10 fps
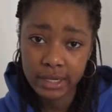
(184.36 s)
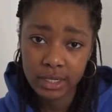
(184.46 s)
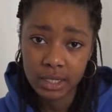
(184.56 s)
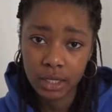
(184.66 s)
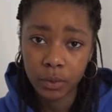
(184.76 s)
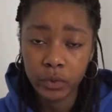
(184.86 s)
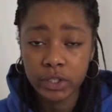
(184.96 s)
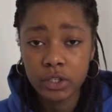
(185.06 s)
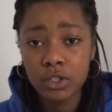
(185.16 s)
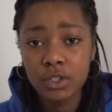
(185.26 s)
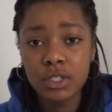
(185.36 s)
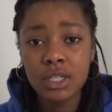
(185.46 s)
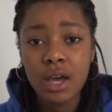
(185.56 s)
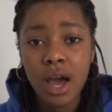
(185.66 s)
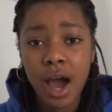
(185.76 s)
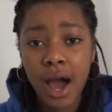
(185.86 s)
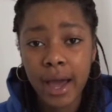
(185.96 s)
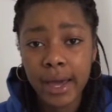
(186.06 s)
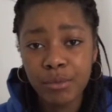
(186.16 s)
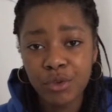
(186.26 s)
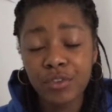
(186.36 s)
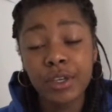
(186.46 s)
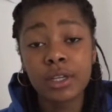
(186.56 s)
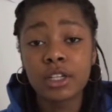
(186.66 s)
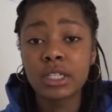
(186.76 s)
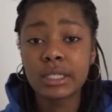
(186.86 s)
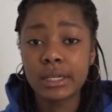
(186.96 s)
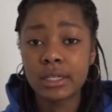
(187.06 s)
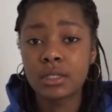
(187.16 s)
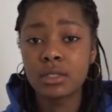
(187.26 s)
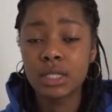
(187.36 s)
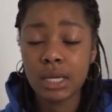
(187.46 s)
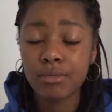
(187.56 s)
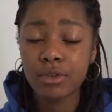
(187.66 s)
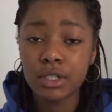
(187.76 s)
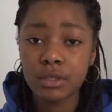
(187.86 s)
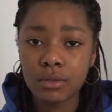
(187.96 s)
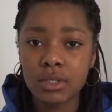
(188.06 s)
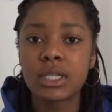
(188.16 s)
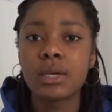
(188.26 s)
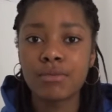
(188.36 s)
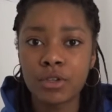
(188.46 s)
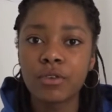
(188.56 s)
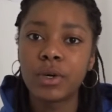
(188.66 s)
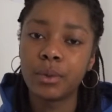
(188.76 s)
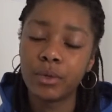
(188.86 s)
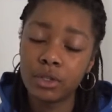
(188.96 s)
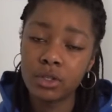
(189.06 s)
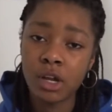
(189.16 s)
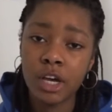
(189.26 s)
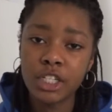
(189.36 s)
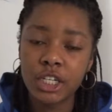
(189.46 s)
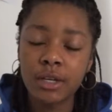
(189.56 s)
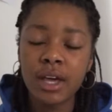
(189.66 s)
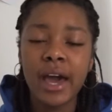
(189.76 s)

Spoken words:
editing, we used iMovie just as the same software that we used last year.